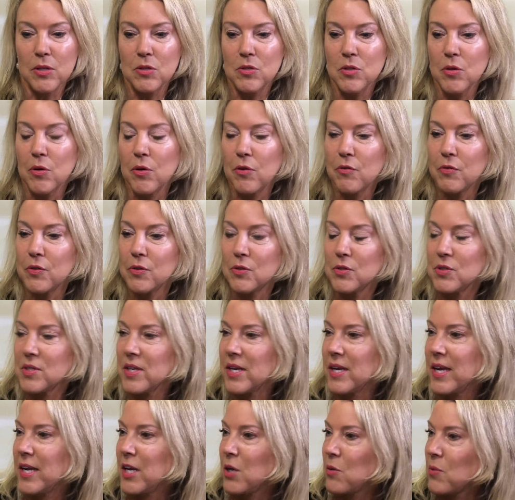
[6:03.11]
So if there's
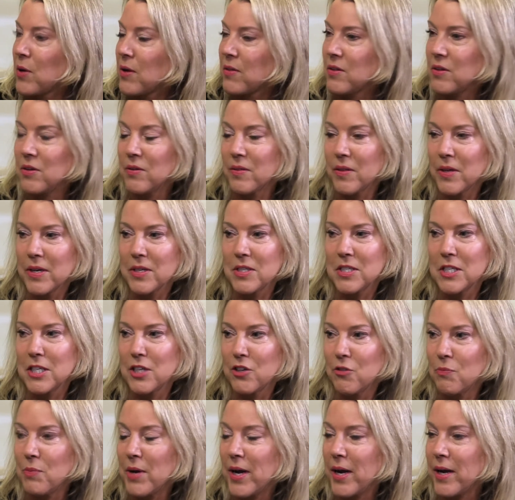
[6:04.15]
any way that you'd like to
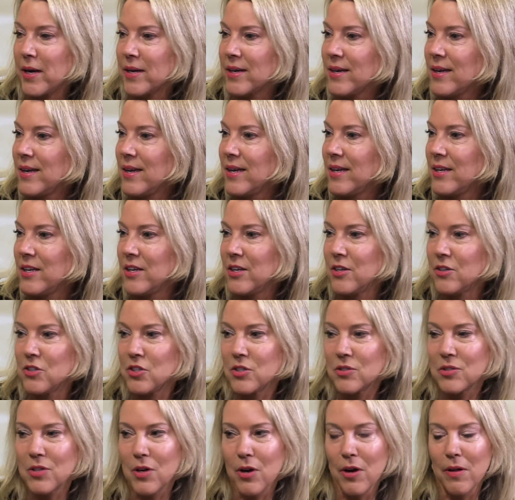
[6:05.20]
give back, you can
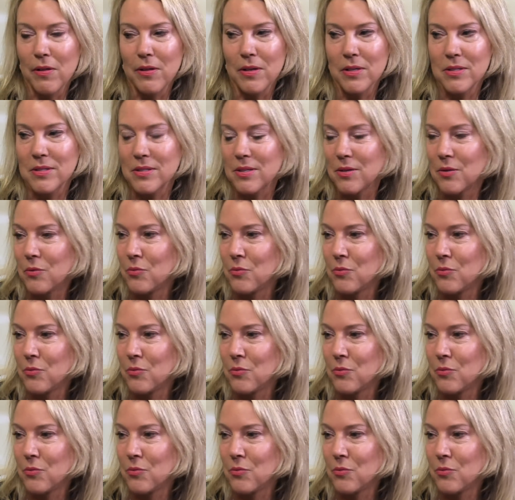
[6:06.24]
just call us sure.